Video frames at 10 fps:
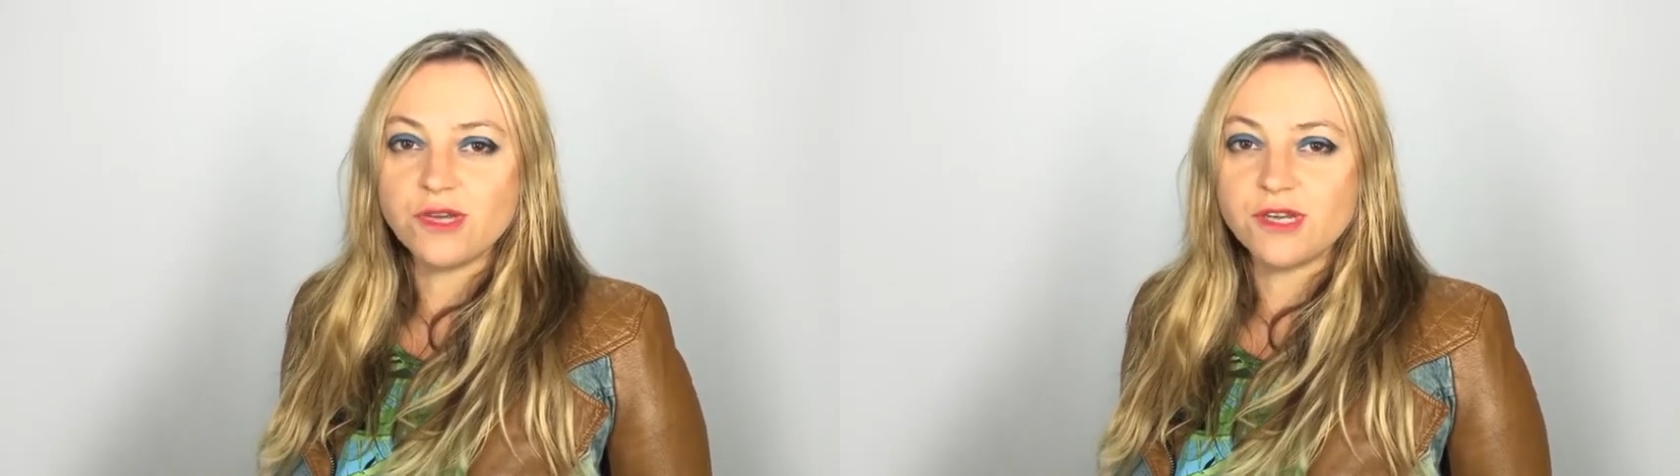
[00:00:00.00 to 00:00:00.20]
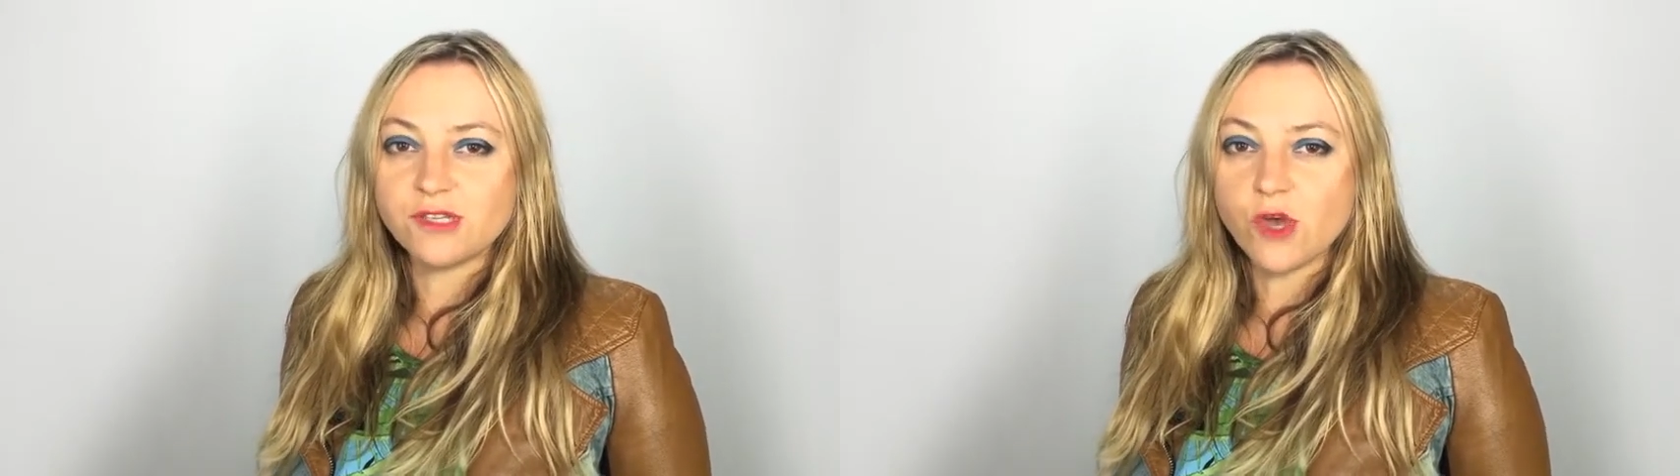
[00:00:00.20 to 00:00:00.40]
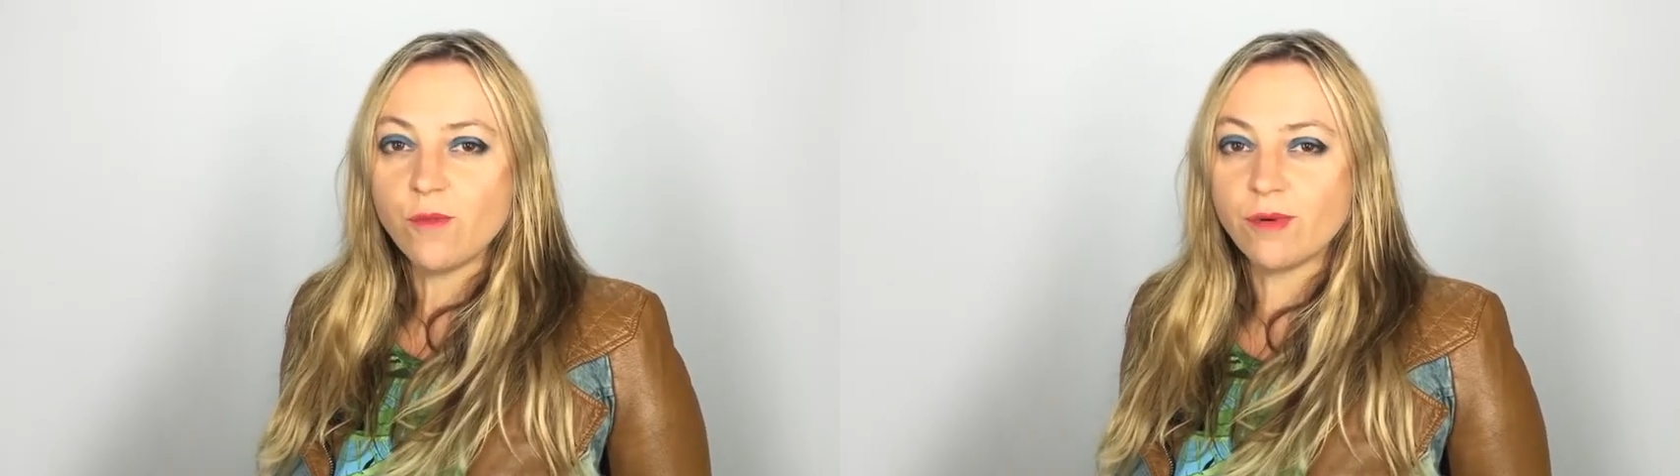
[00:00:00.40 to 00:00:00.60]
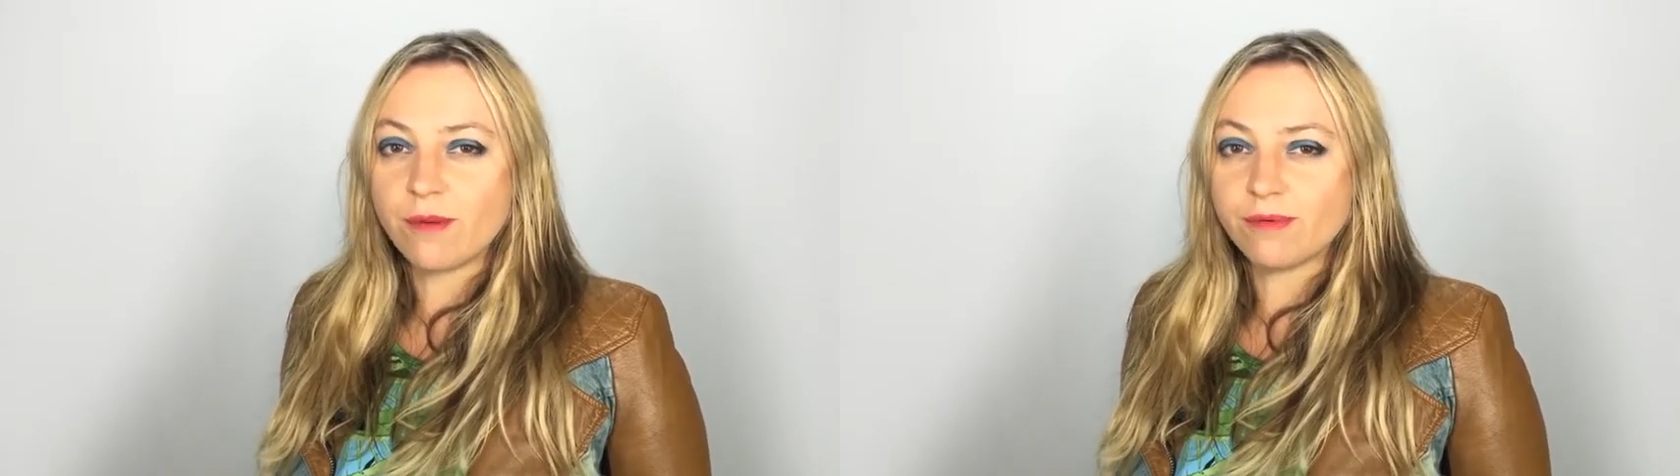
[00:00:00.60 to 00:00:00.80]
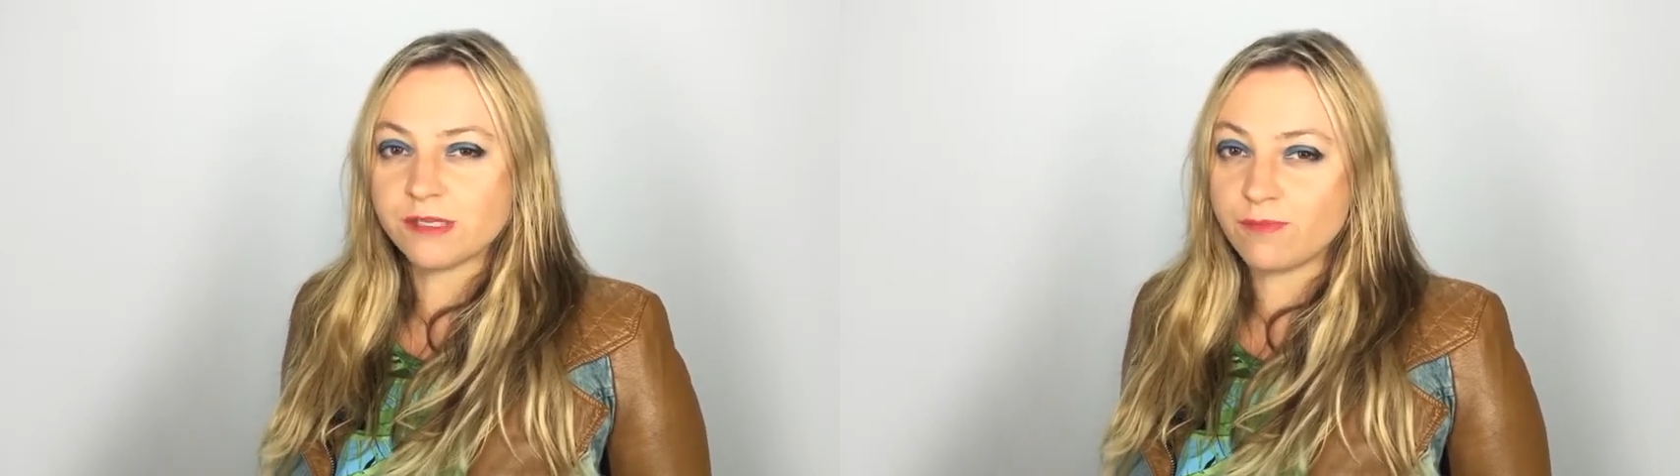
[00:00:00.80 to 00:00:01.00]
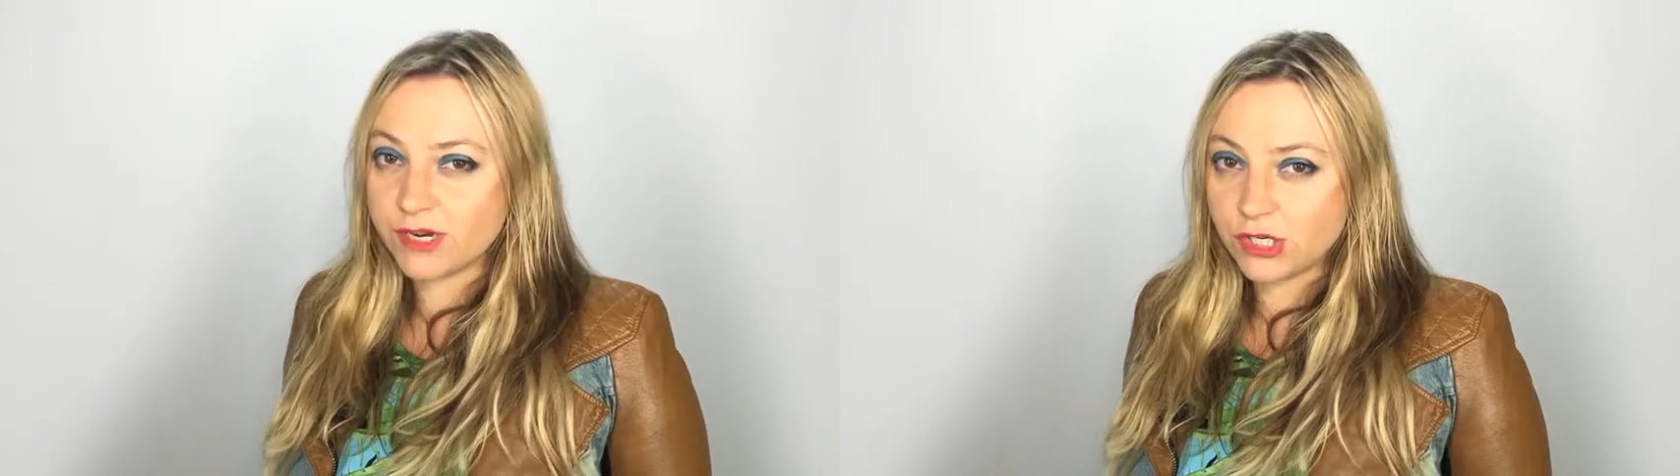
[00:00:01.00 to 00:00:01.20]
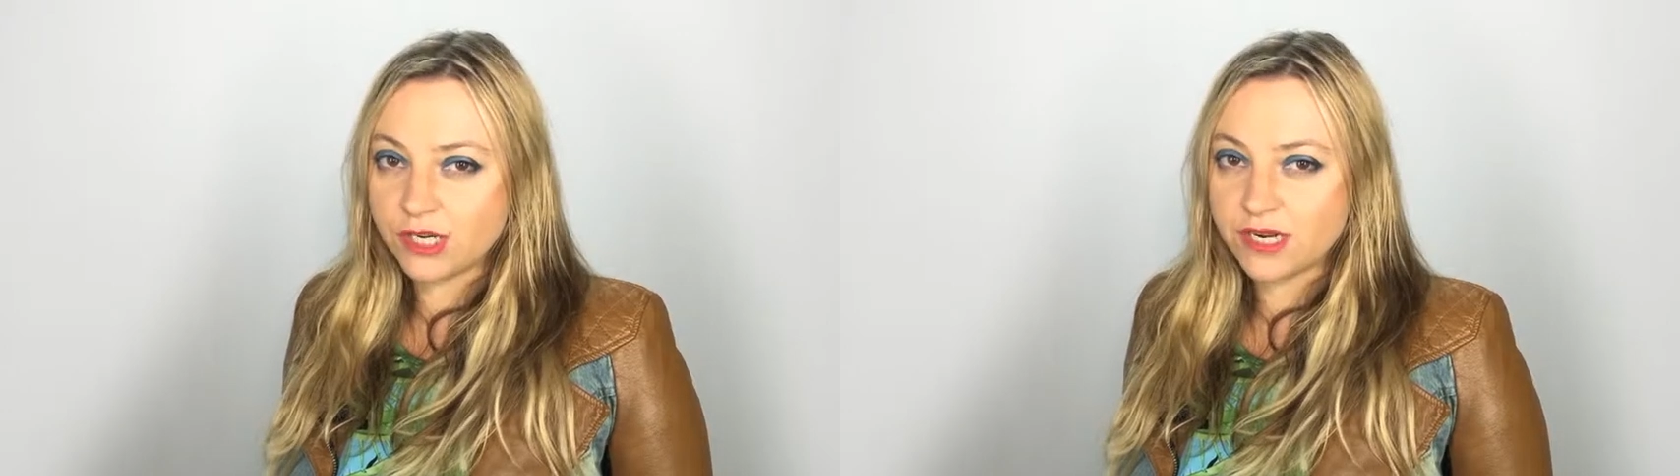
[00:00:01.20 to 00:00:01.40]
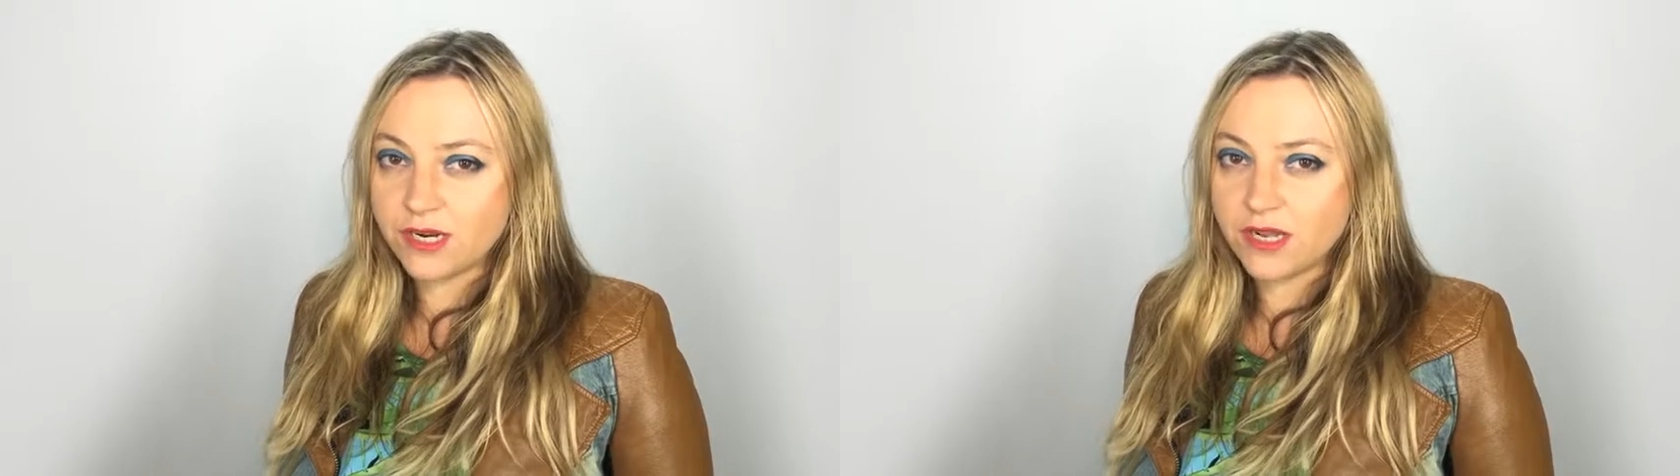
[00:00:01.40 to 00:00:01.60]
is open up a
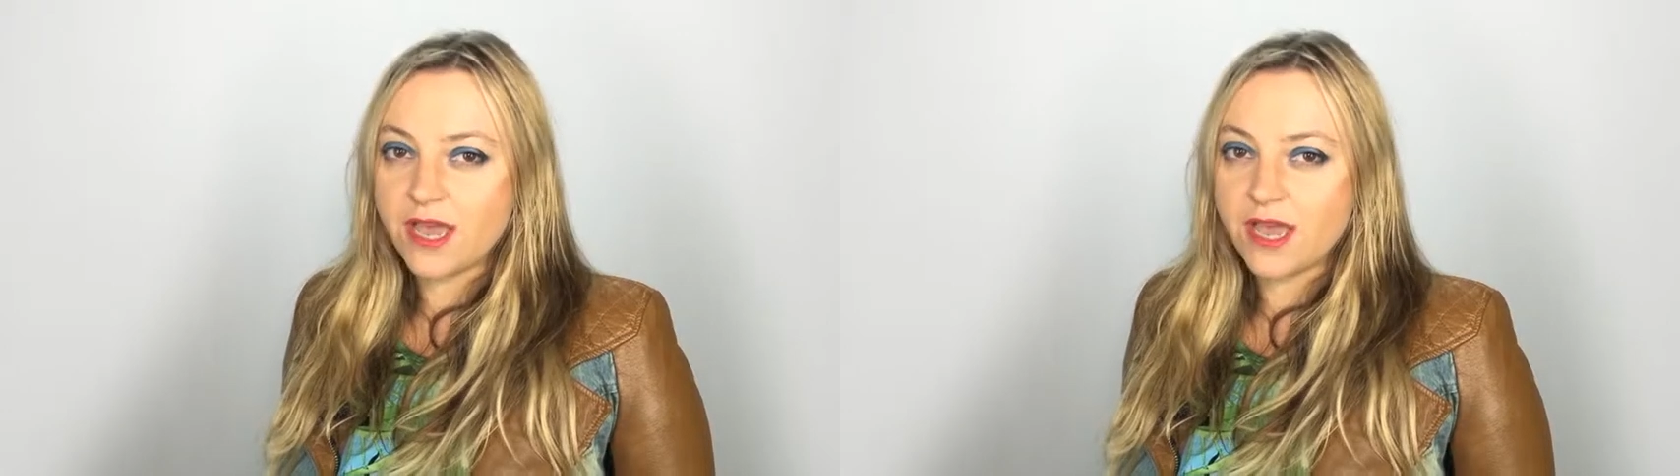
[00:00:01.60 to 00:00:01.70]
spreadsheet